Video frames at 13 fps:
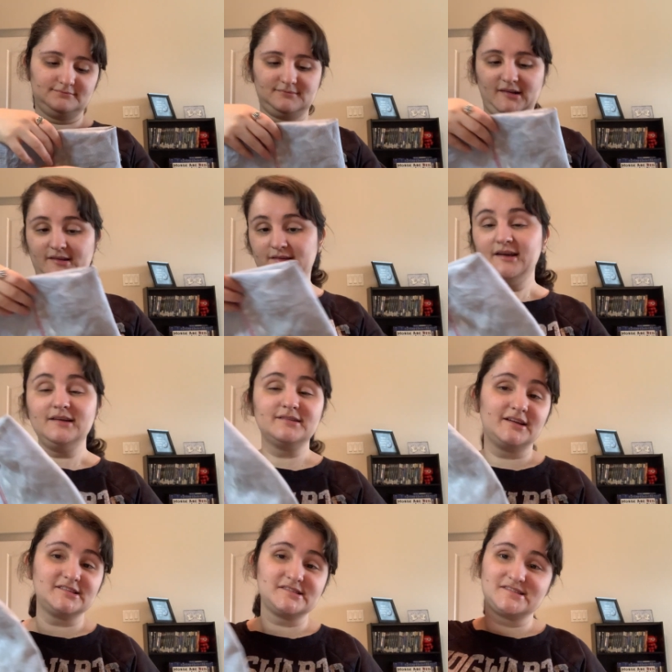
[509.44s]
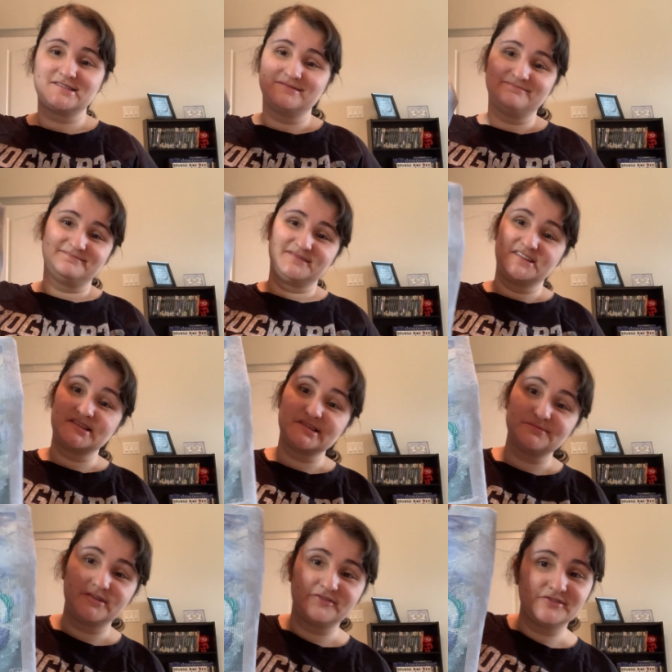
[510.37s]
and yeah, that's this is
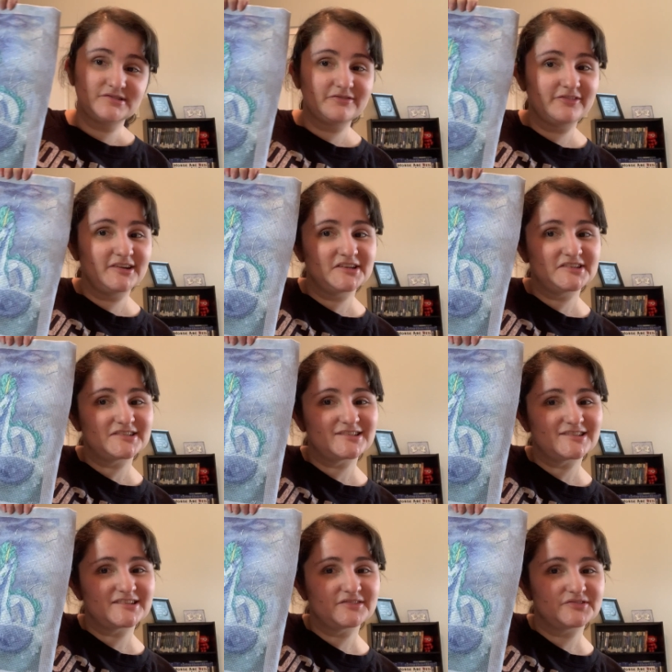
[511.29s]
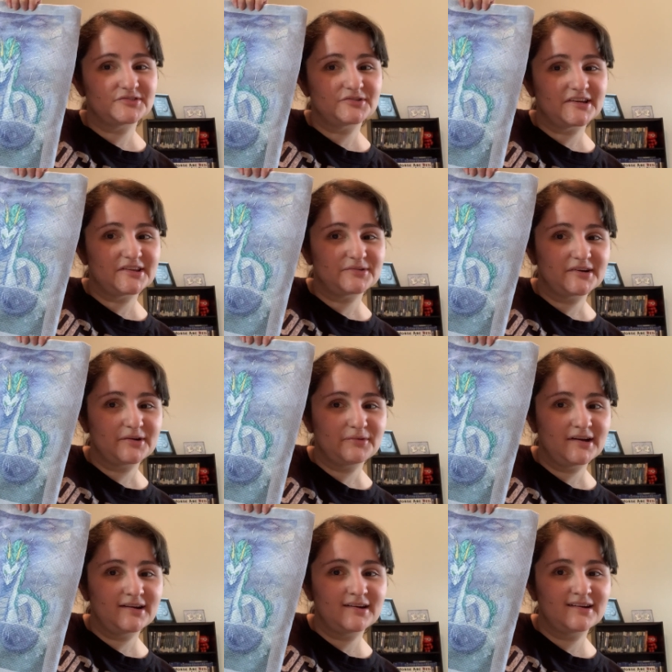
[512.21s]
my first finish of
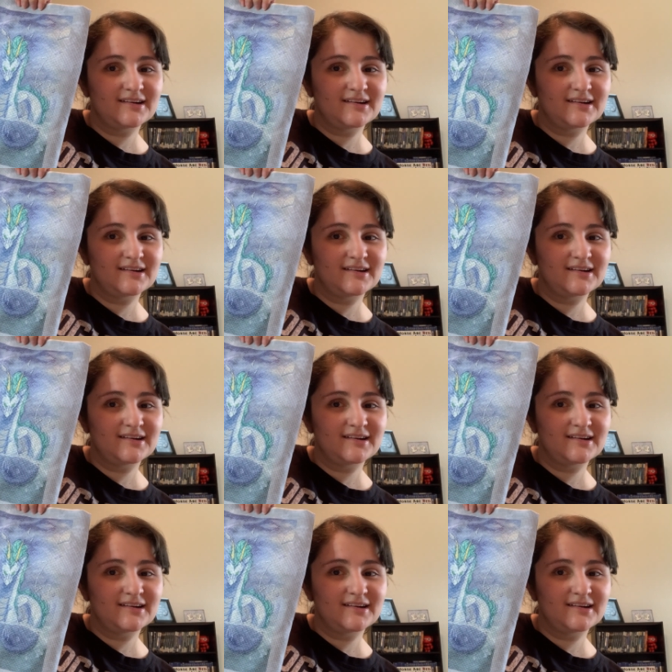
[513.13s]
2021.